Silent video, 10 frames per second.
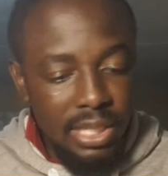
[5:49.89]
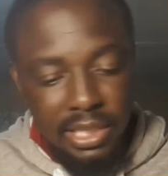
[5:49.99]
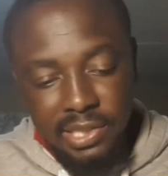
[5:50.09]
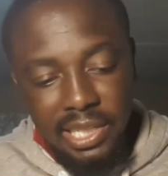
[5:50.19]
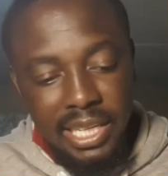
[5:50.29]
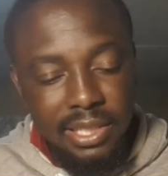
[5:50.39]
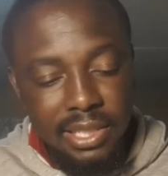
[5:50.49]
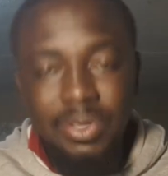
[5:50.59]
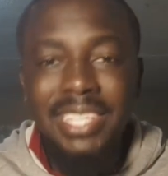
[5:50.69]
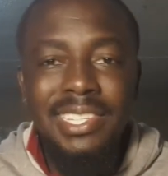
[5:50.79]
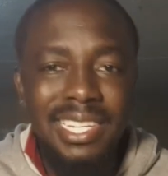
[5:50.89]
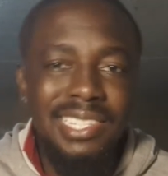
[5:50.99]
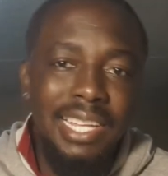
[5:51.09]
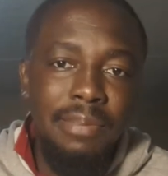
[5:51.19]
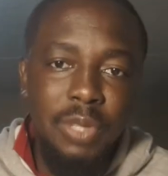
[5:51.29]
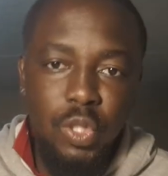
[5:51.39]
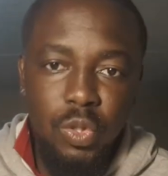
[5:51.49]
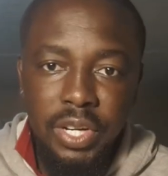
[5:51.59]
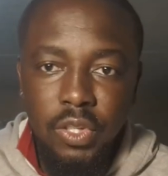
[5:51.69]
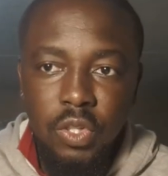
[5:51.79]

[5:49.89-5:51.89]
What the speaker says: and it's registered as late maturing,